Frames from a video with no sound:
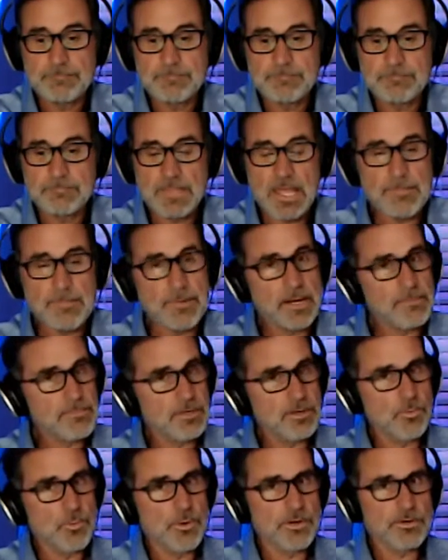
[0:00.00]
That might
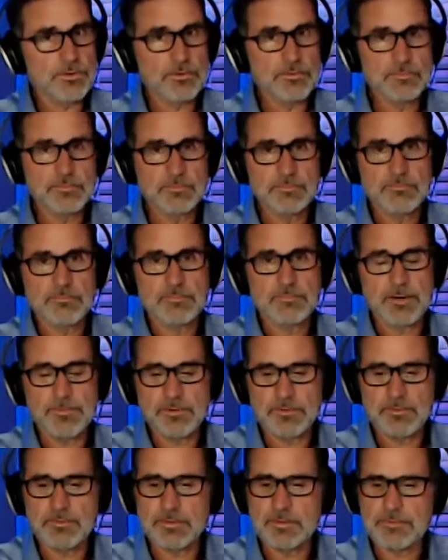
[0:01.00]
be a winner.
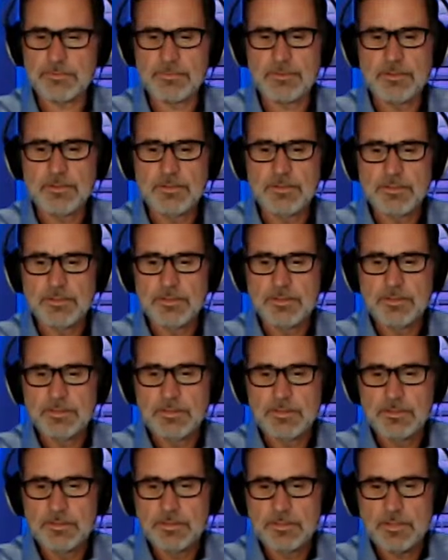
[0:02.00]
Maybe.
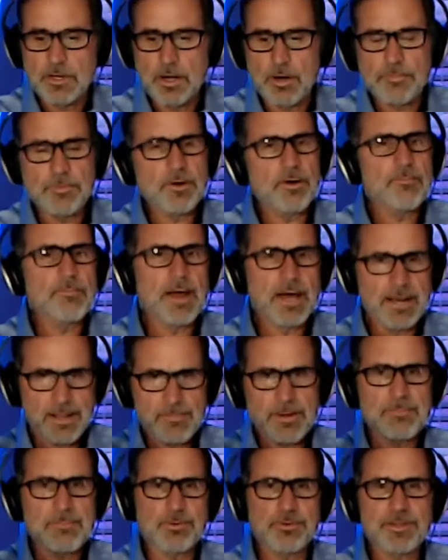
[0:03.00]
Hope you don't mind. I
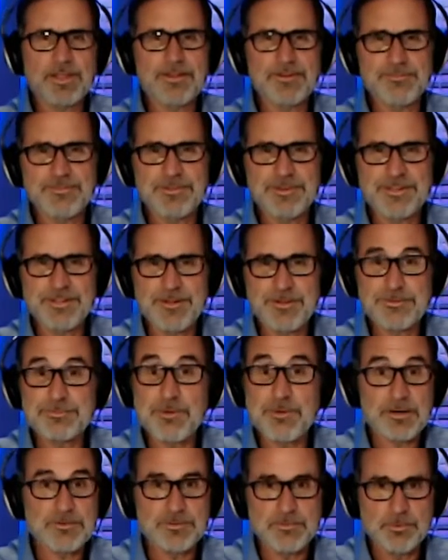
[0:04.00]
might put that in a video. It's
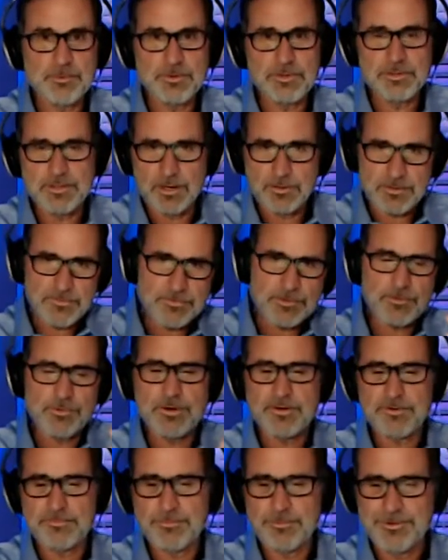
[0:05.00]
actually pretty good. I'll give you
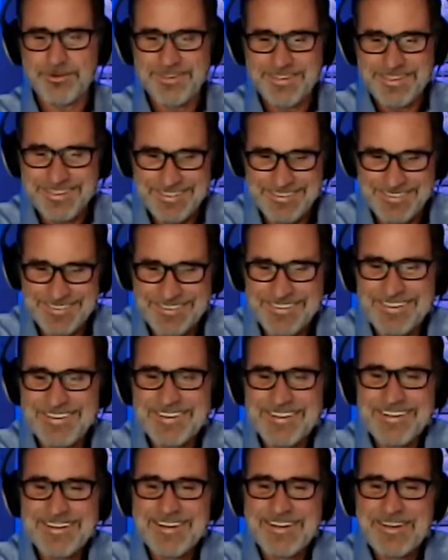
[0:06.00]
credit for it.
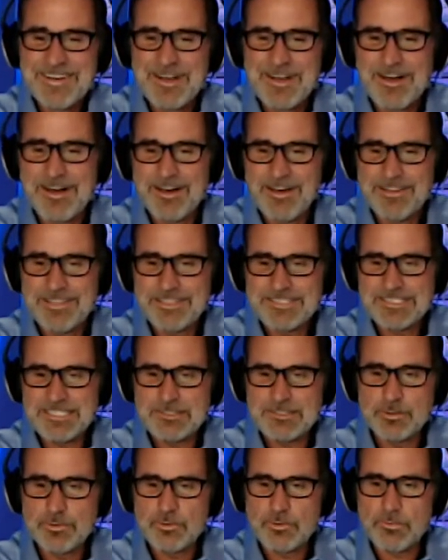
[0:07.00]
Let's
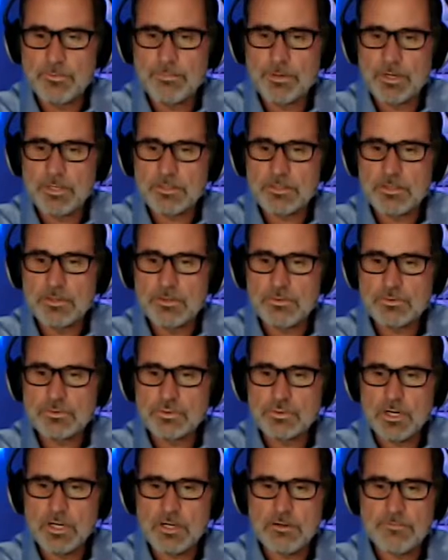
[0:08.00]
see. Two-door Bronco
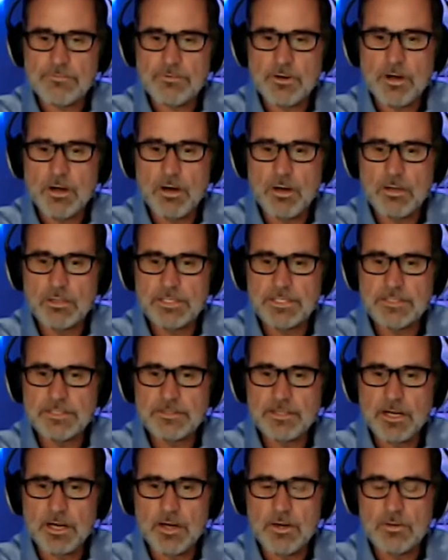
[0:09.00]
truck for hauling
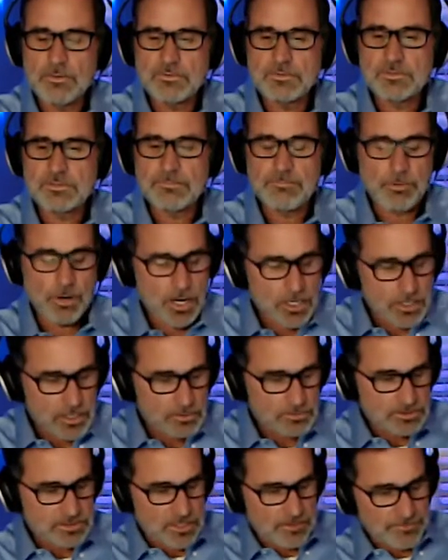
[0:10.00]
the oats.
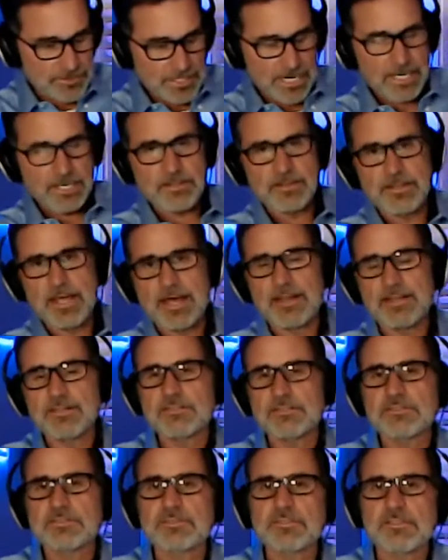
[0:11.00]
Bronco 78. That
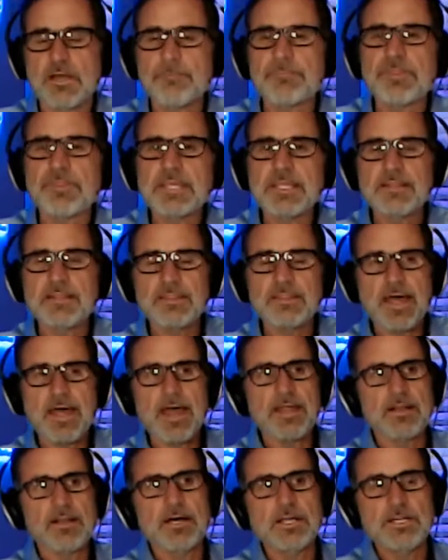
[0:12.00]
is something
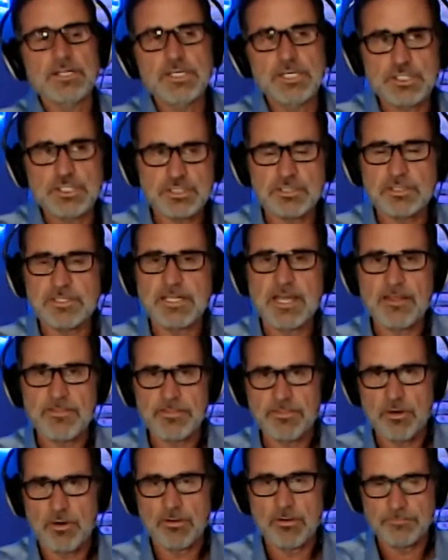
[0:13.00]
that initially I thought